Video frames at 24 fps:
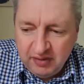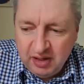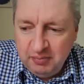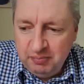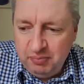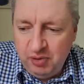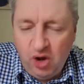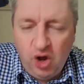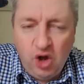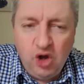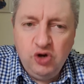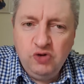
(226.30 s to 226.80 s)

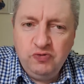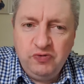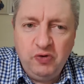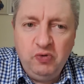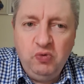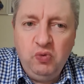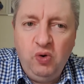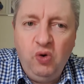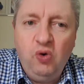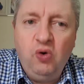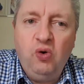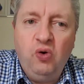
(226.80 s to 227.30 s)
But
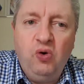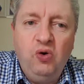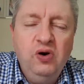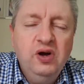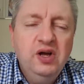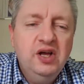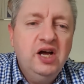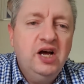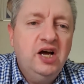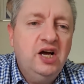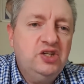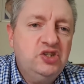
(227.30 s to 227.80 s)
overall,
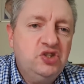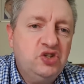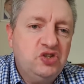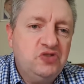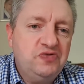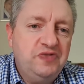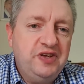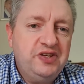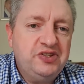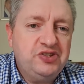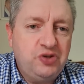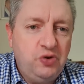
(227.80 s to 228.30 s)
I just
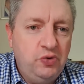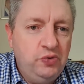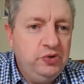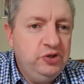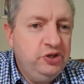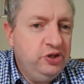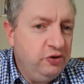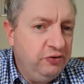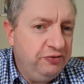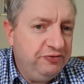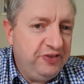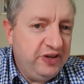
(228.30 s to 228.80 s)
feel so
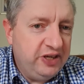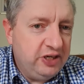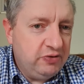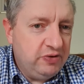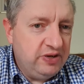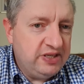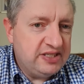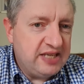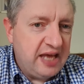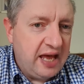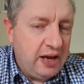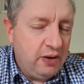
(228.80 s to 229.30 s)
you'll figure
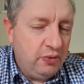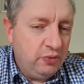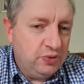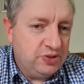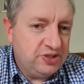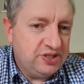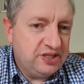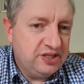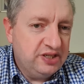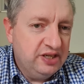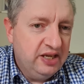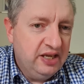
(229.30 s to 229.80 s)
it
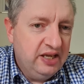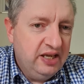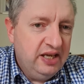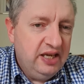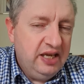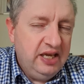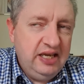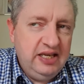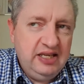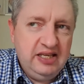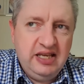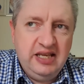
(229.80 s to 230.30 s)
out.
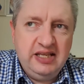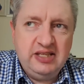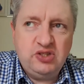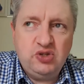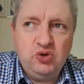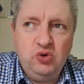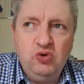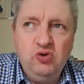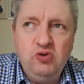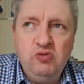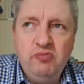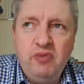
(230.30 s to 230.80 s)
It's
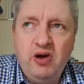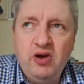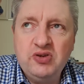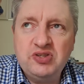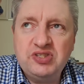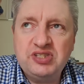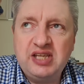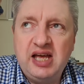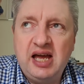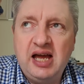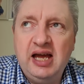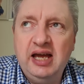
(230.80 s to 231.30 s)

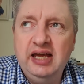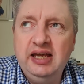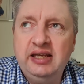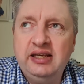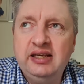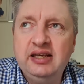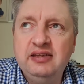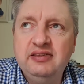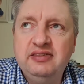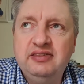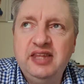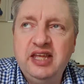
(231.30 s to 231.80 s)
almost
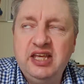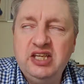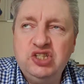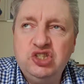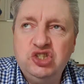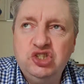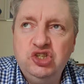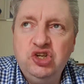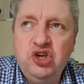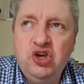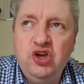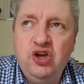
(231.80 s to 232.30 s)
like
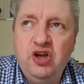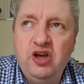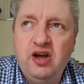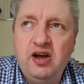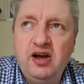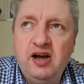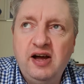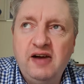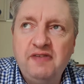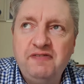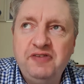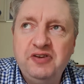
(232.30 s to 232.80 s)
this
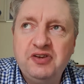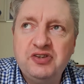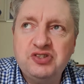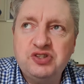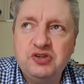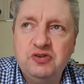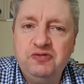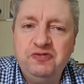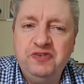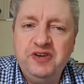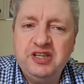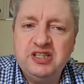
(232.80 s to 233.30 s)
year, I feel
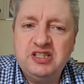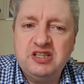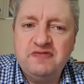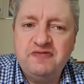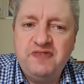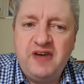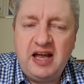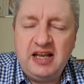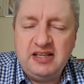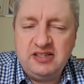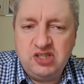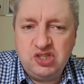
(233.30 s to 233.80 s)
so things are
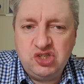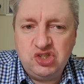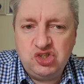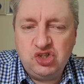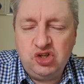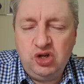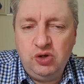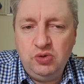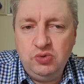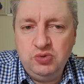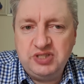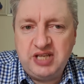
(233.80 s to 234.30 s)
about to
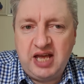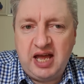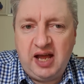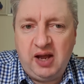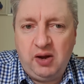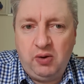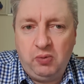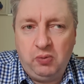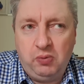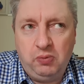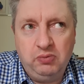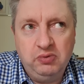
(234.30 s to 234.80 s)
slow
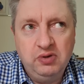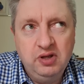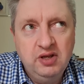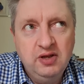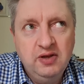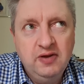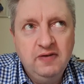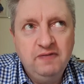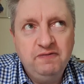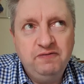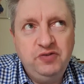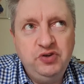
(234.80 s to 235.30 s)
down
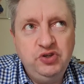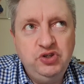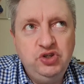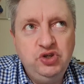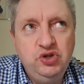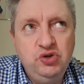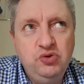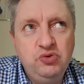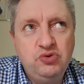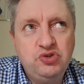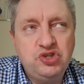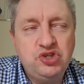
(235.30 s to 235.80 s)
for
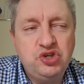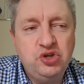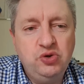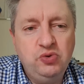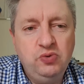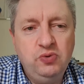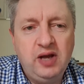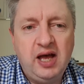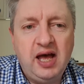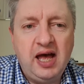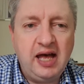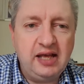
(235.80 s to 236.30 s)
you
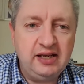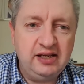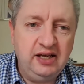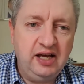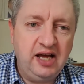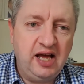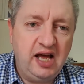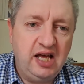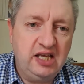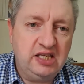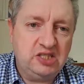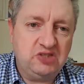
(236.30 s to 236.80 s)
to
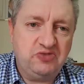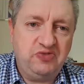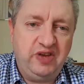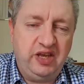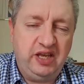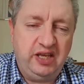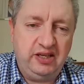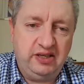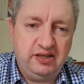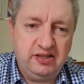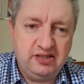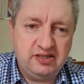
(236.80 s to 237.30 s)
analyze
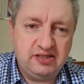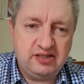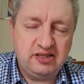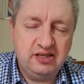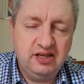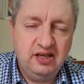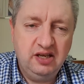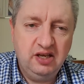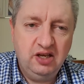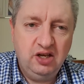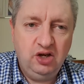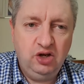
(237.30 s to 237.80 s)
things,
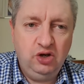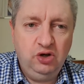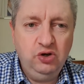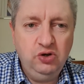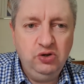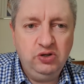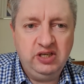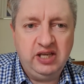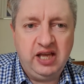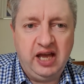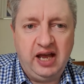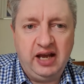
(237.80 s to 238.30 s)

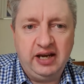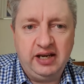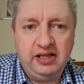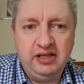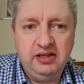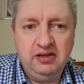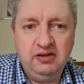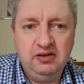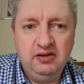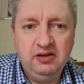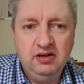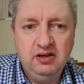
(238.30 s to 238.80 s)
look at
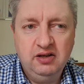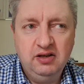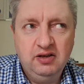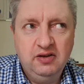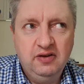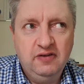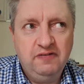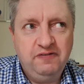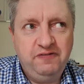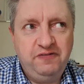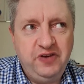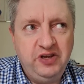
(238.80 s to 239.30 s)
it,
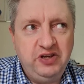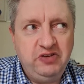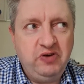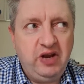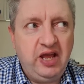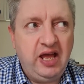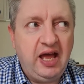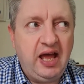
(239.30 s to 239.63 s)
figure it